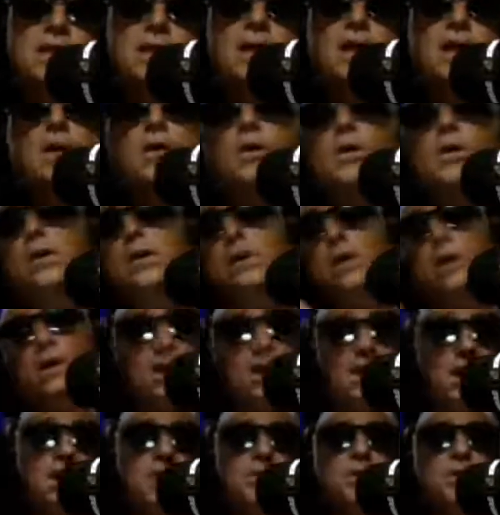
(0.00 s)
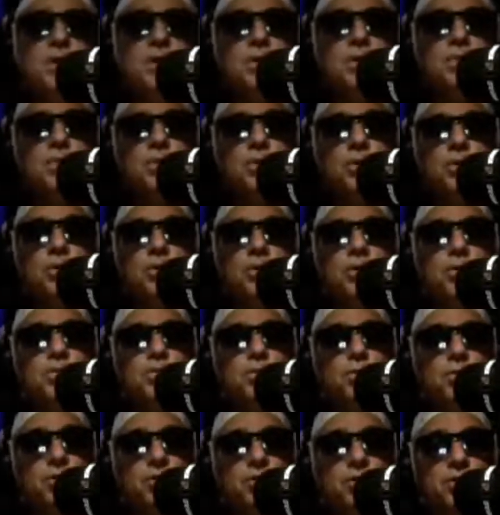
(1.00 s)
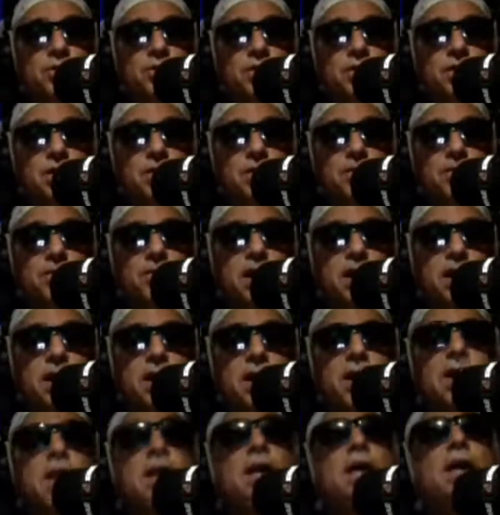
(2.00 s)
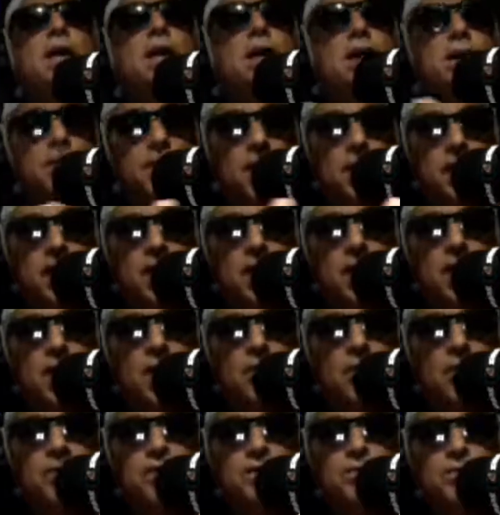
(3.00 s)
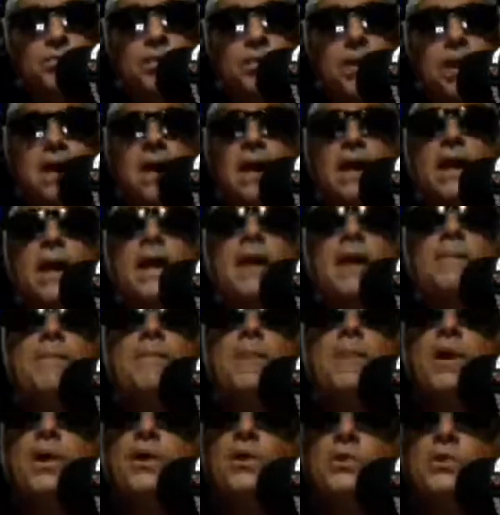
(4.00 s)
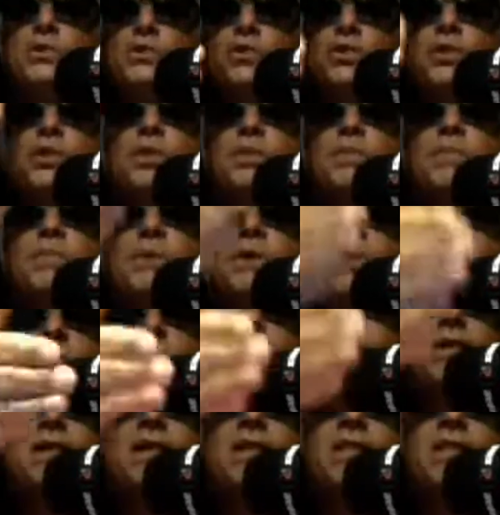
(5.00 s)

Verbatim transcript: that, uh, I'm gonna pull you aboard the ship, man. Come hang out with us, man, and post your music